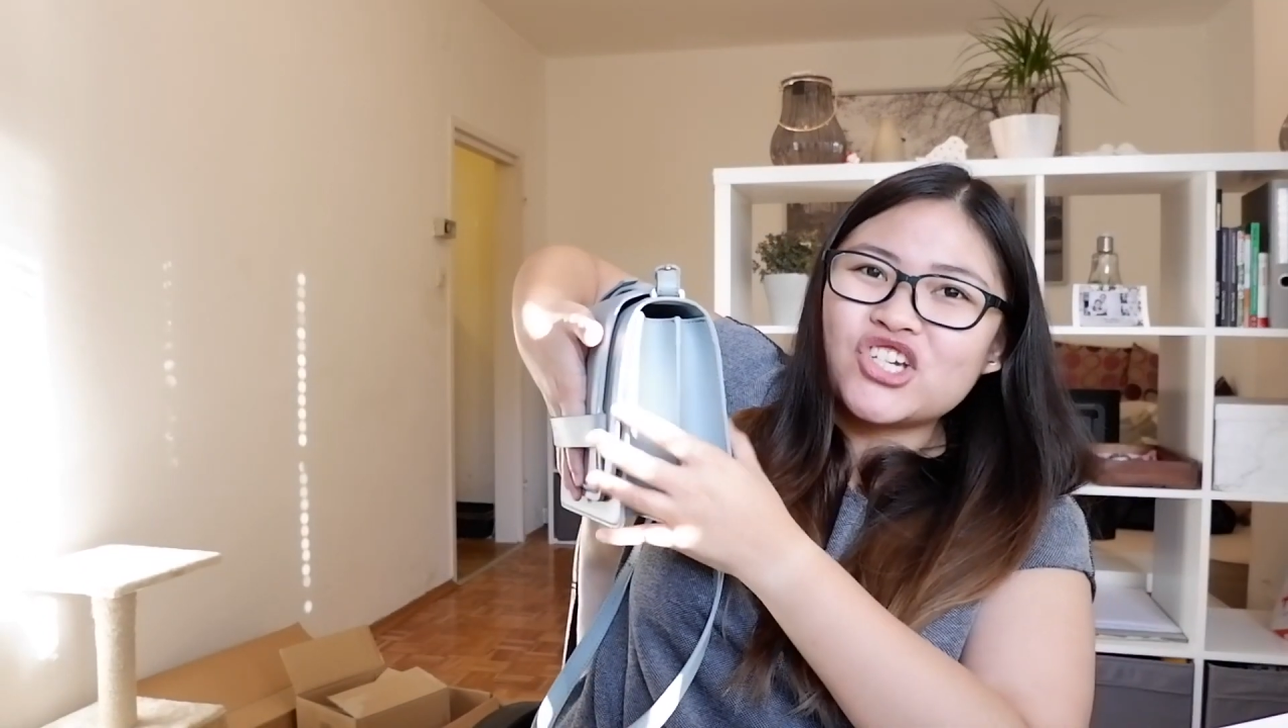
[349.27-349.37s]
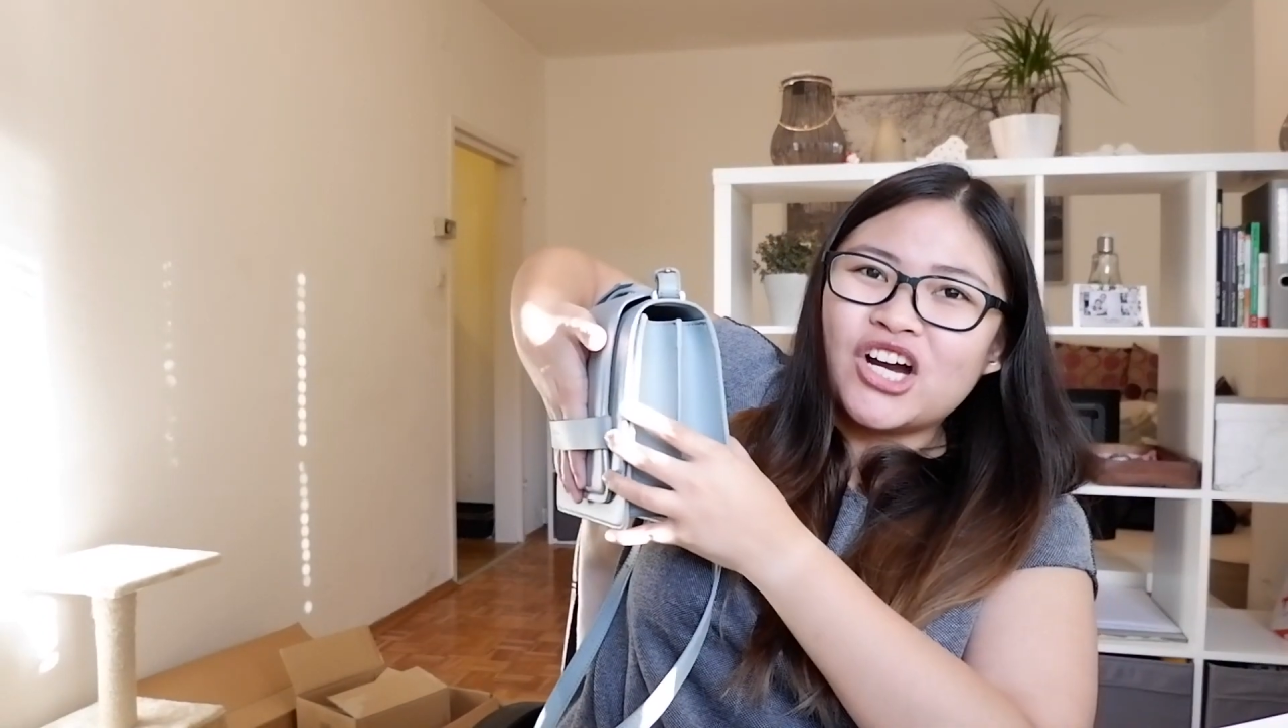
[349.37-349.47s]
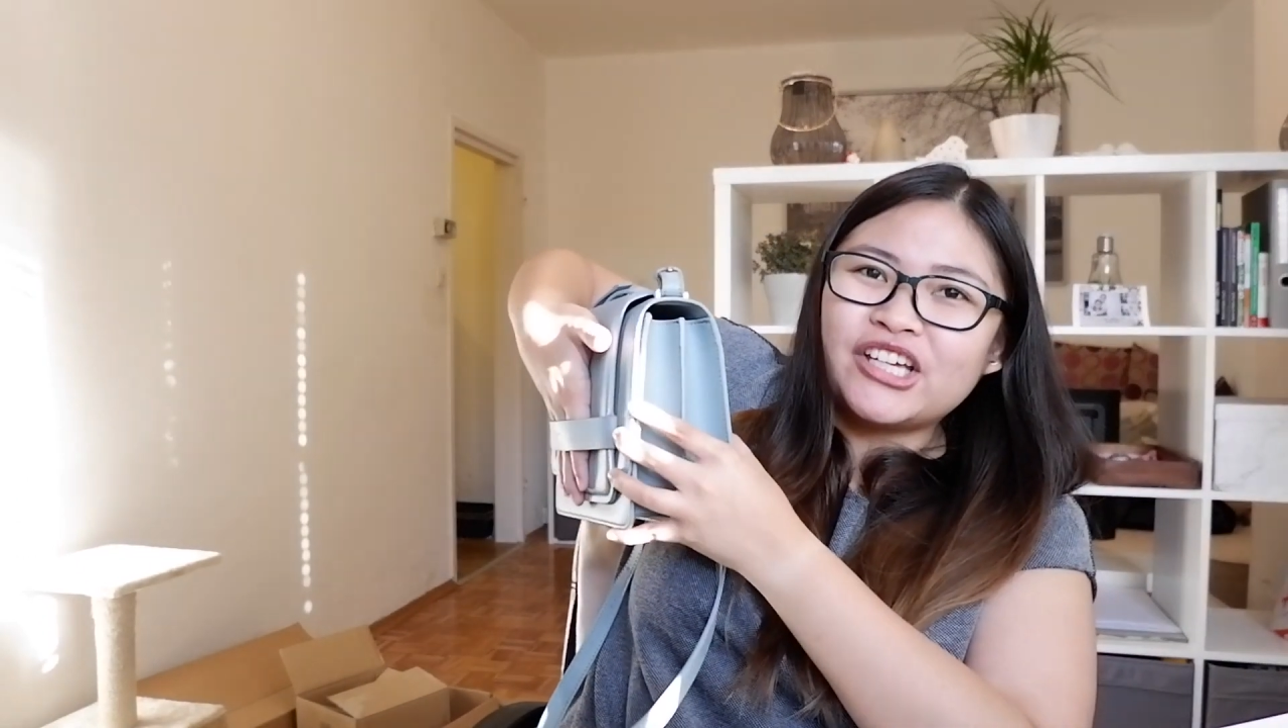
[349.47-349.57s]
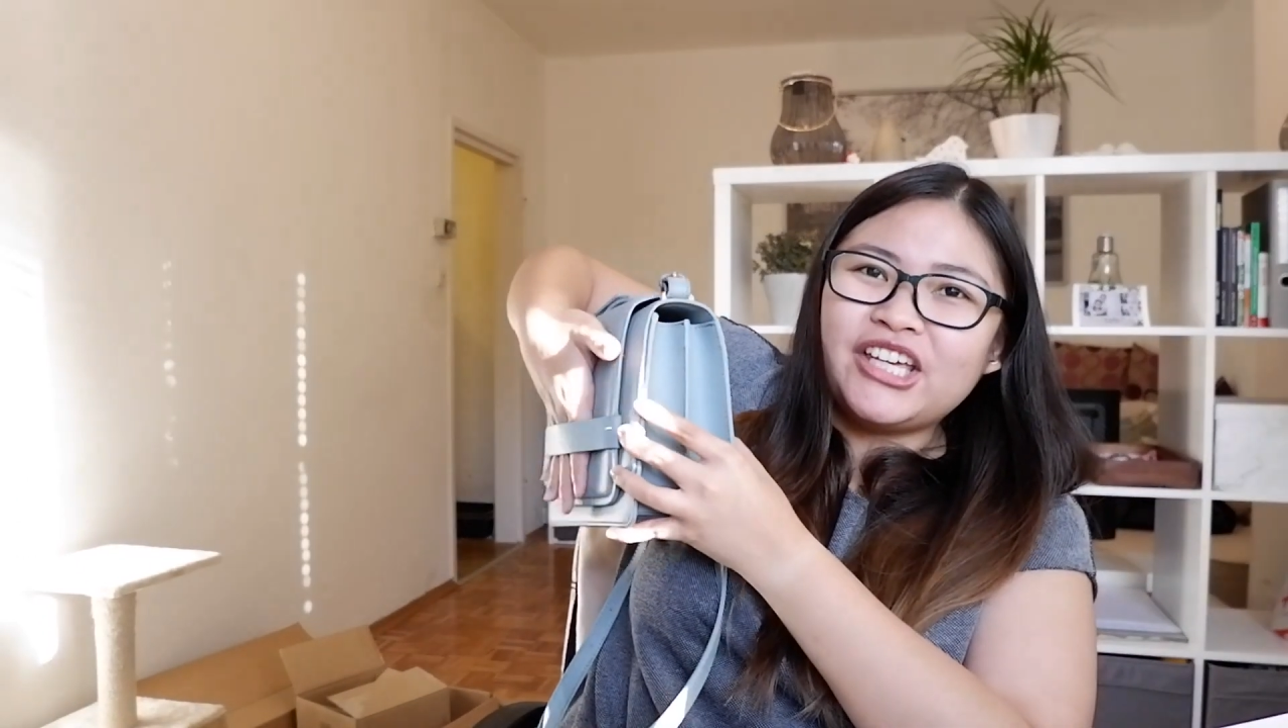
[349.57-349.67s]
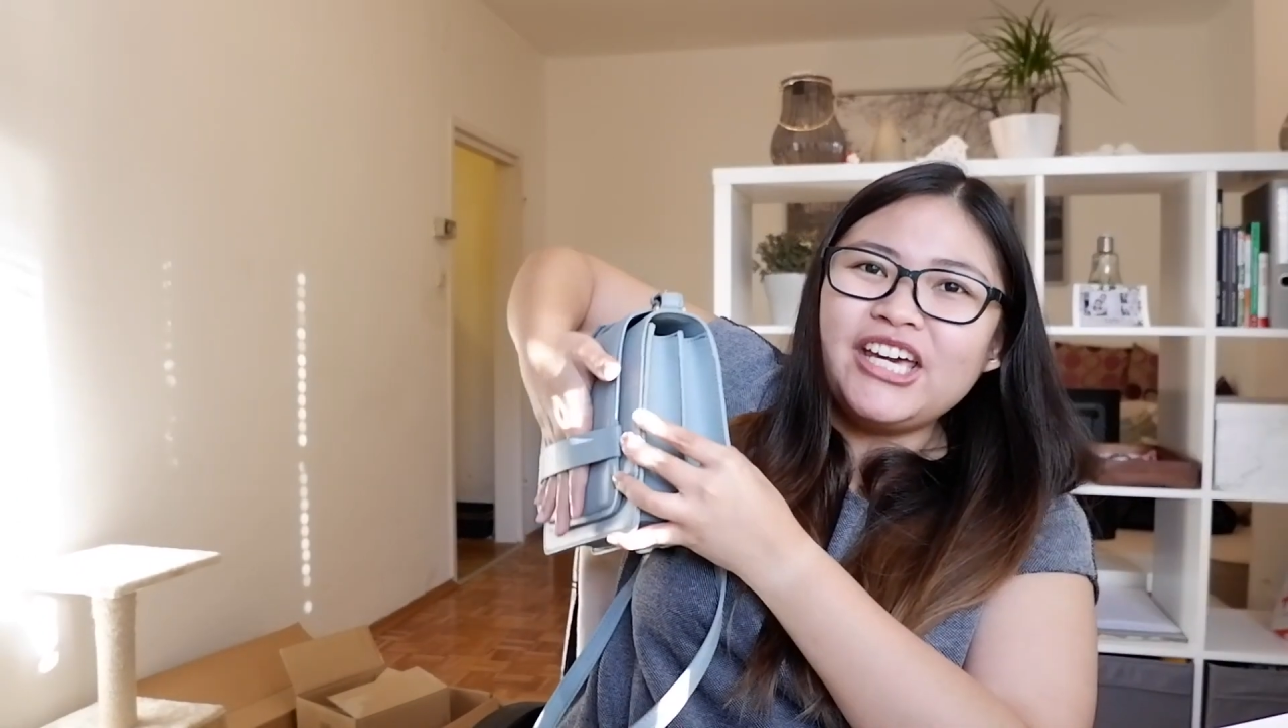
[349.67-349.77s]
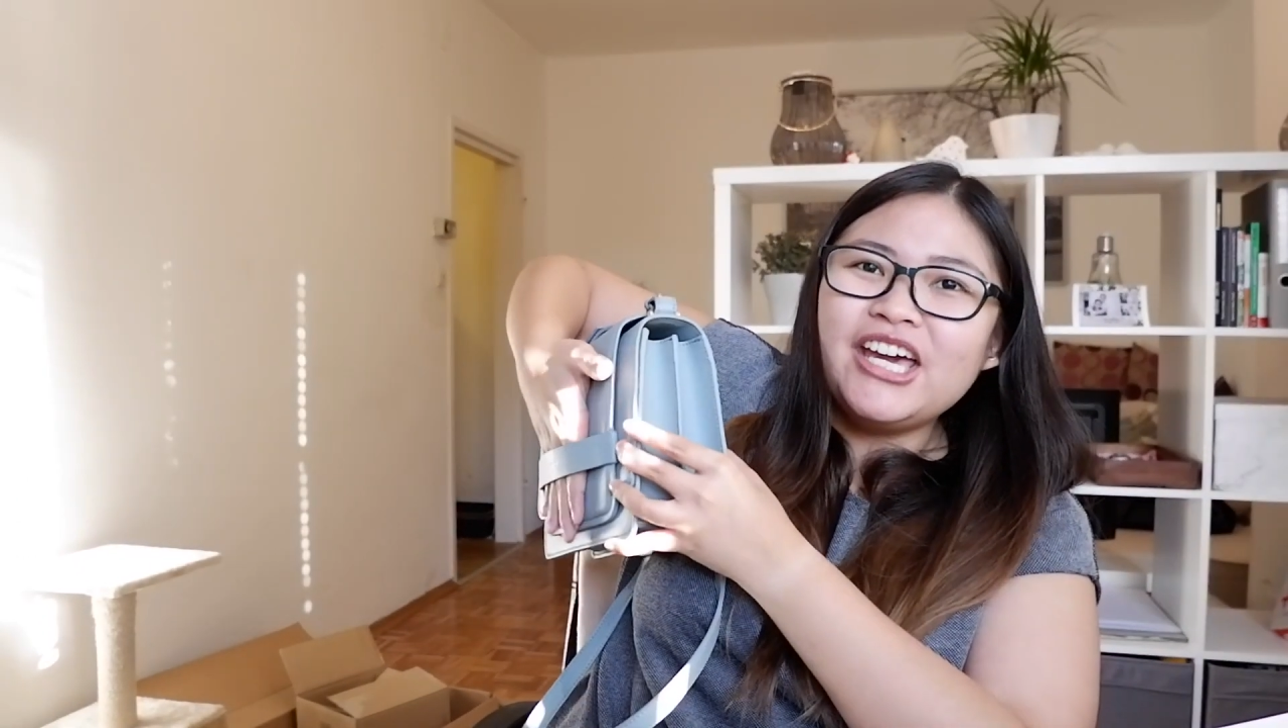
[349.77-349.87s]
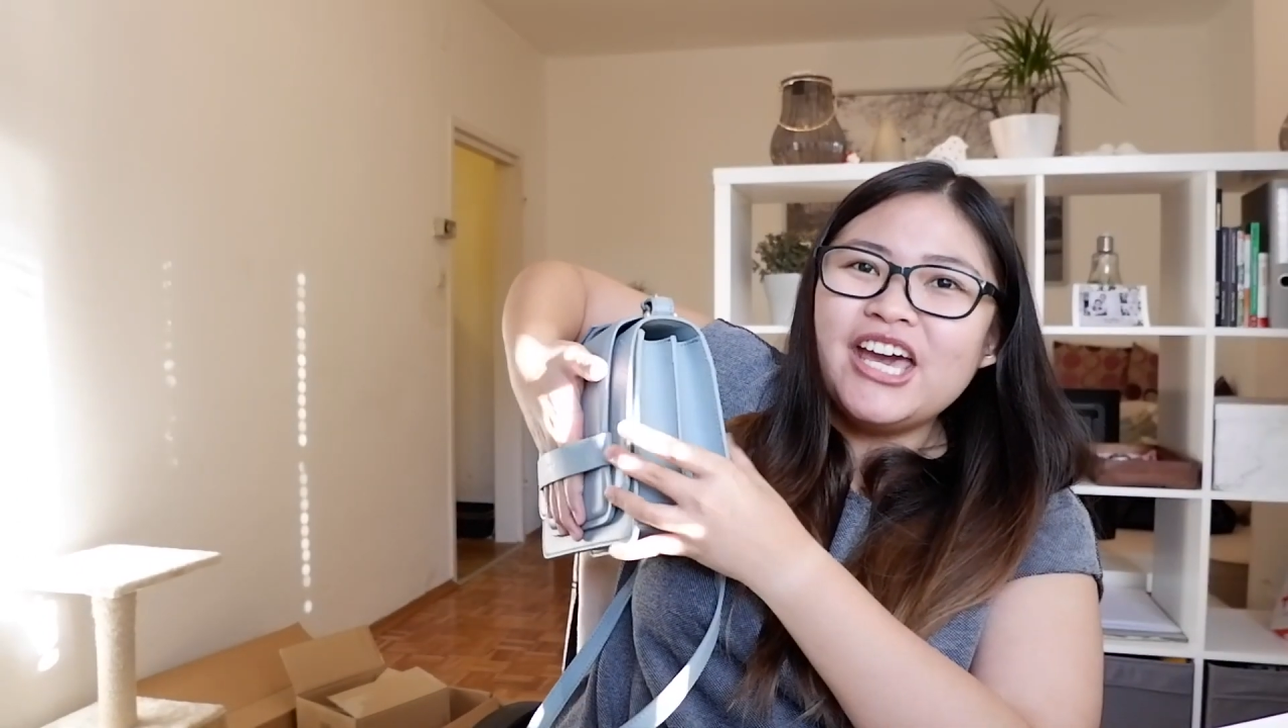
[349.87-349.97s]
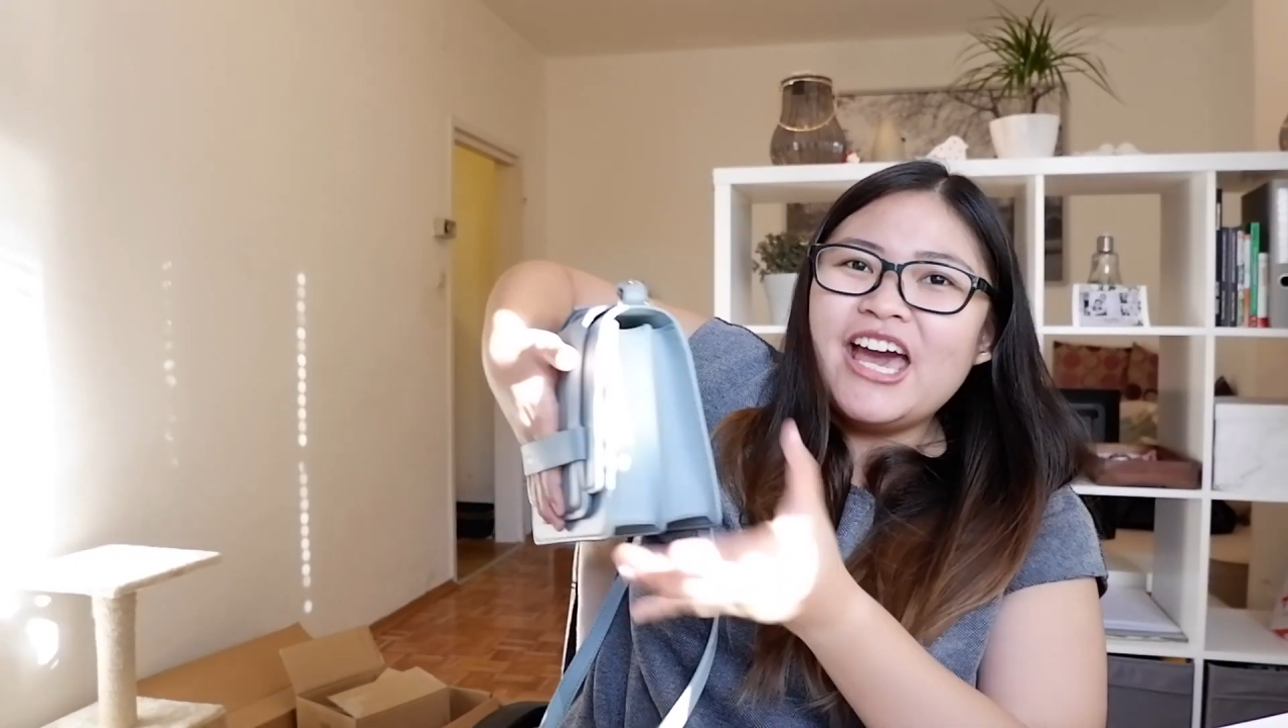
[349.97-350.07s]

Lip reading: chunky.